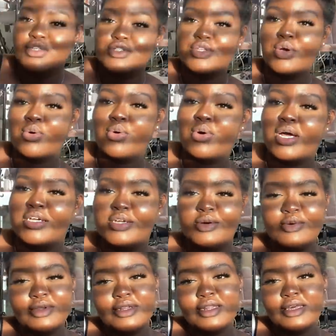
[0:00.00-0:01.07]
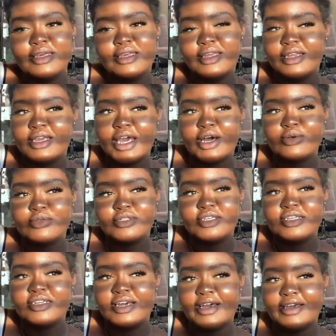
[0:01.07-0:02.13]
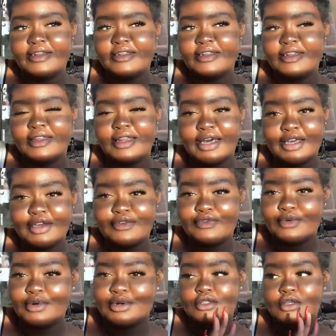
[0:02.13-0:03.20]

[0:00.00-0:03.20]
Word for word: So I don't want to like get a couch and not like it for real.